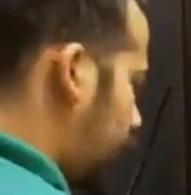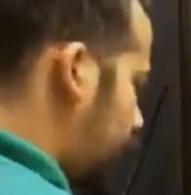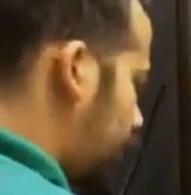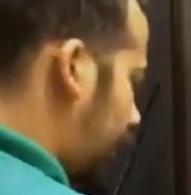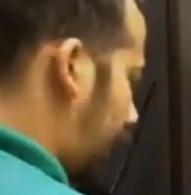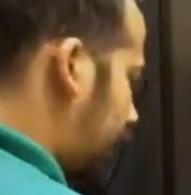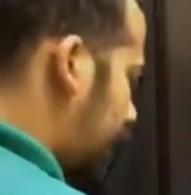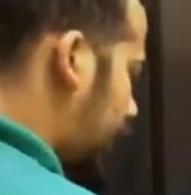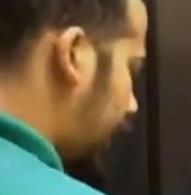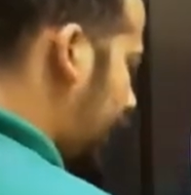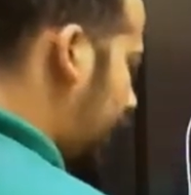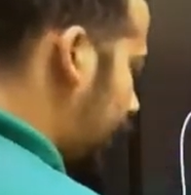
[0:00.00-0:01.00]
so I can
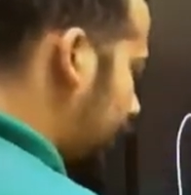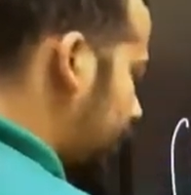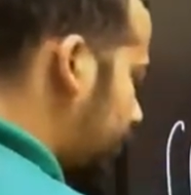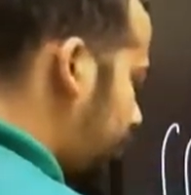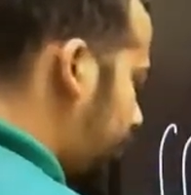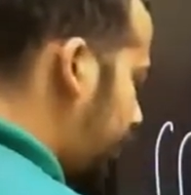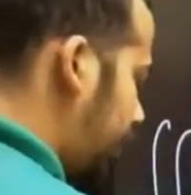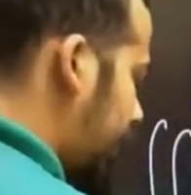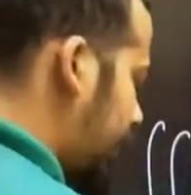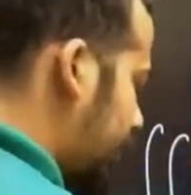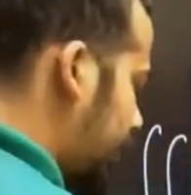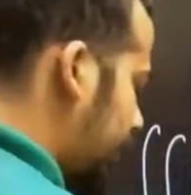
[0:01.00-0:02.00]
write like this,
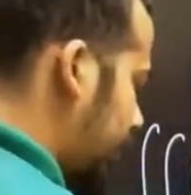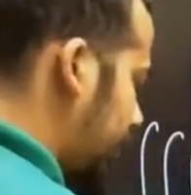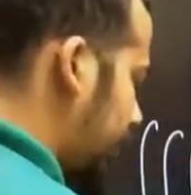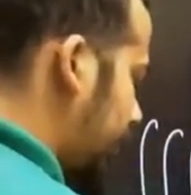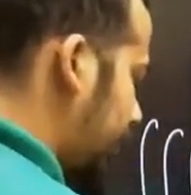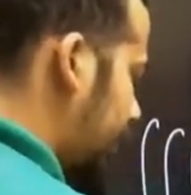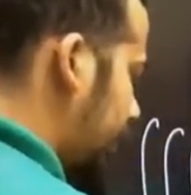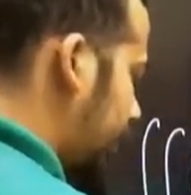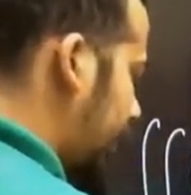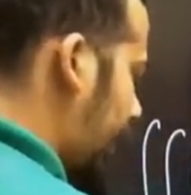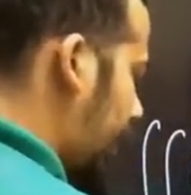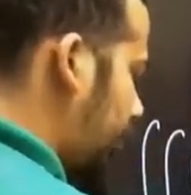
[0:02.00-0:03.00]
px
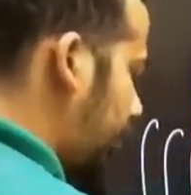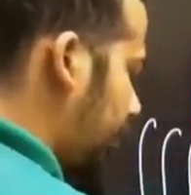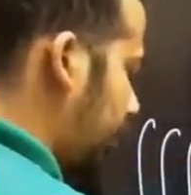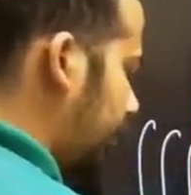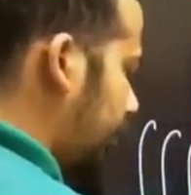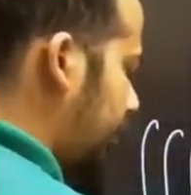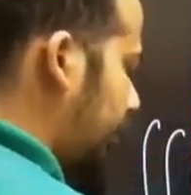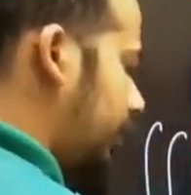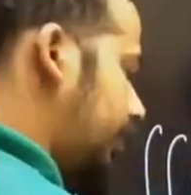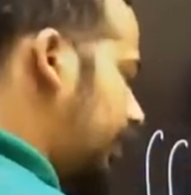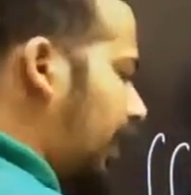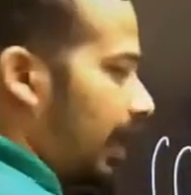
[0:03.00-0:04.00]
cap
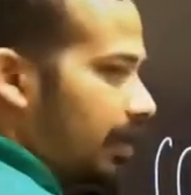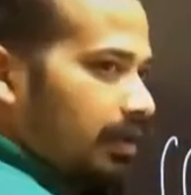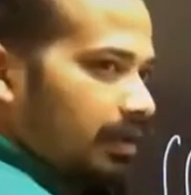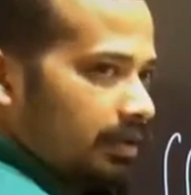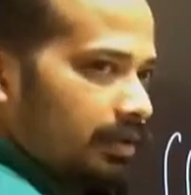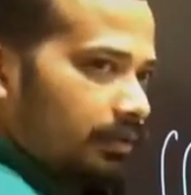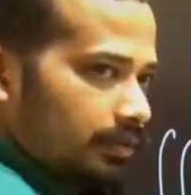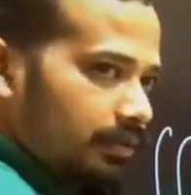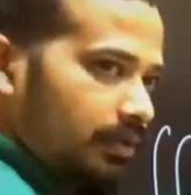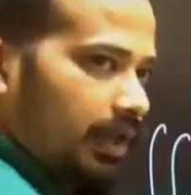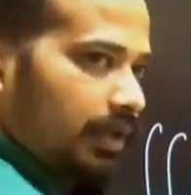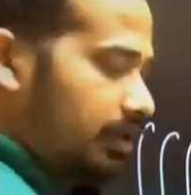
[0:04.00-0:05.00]
dagger,
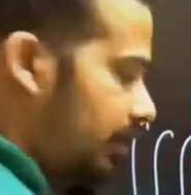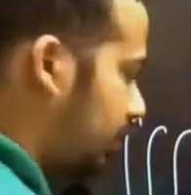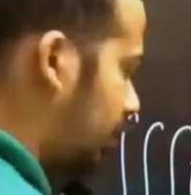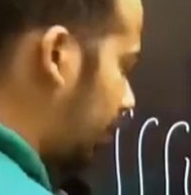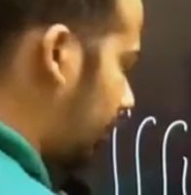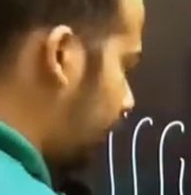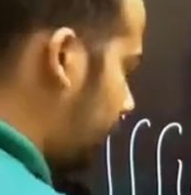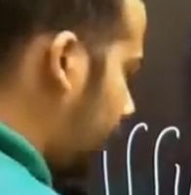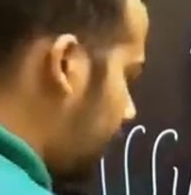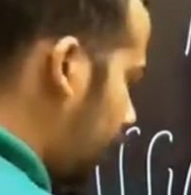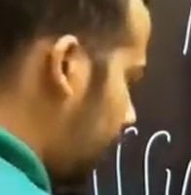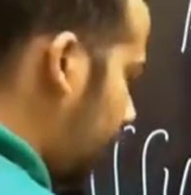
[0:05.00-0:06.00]
that is itself,
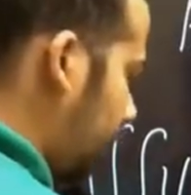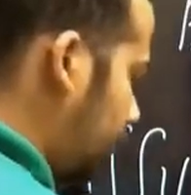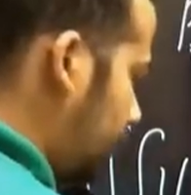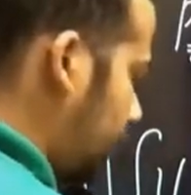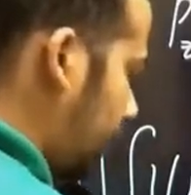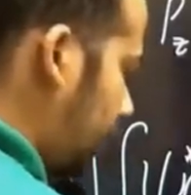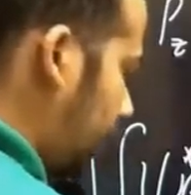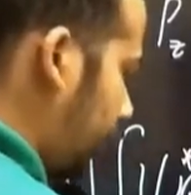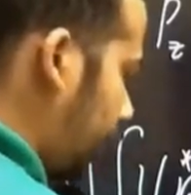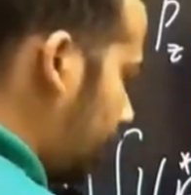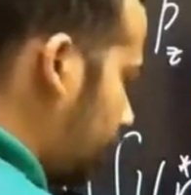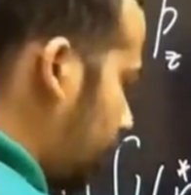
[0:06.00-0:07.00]
okay, psi of
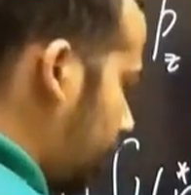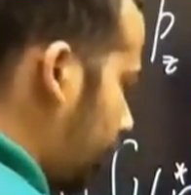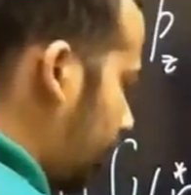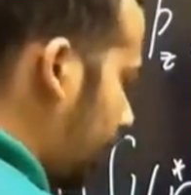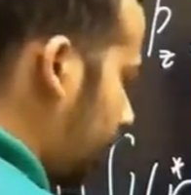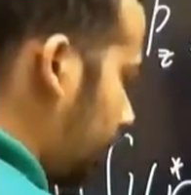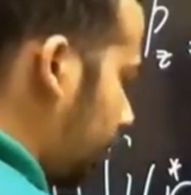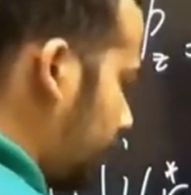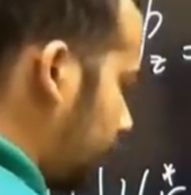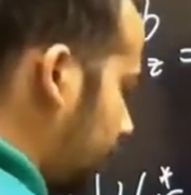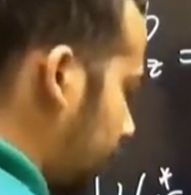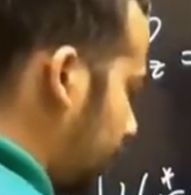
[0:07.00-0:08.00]
x comma y
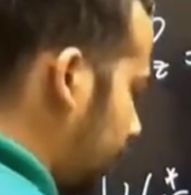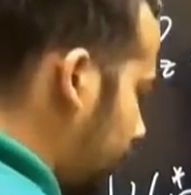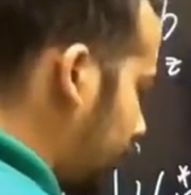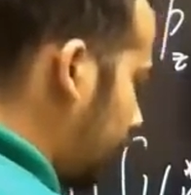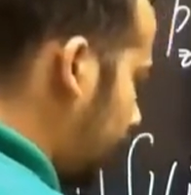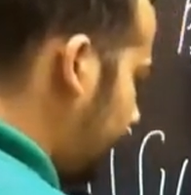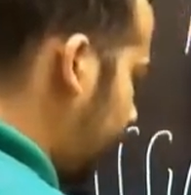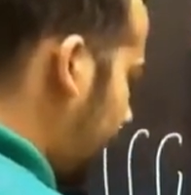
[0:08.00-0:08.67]
comma z, okay,